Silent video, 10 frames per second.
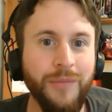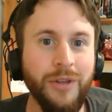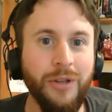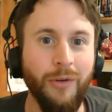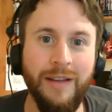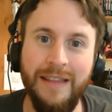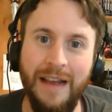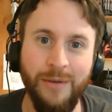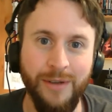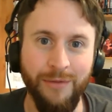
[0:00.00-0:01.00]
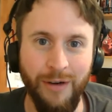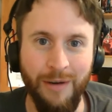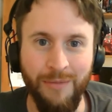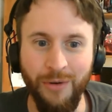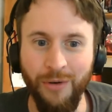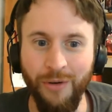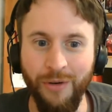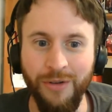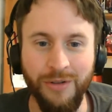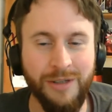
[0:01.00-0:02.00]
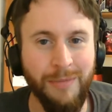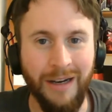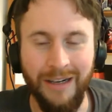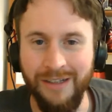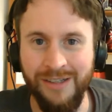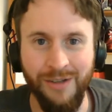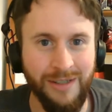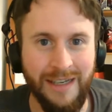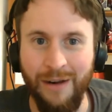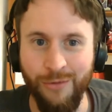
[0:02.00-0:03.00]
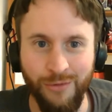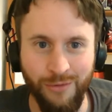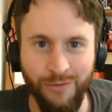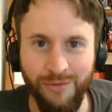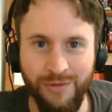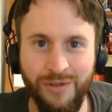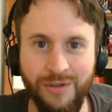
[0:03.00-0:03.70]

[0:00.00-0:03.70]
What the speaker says: You're in the Outer Rim. You're smugglers. You're scoundrels.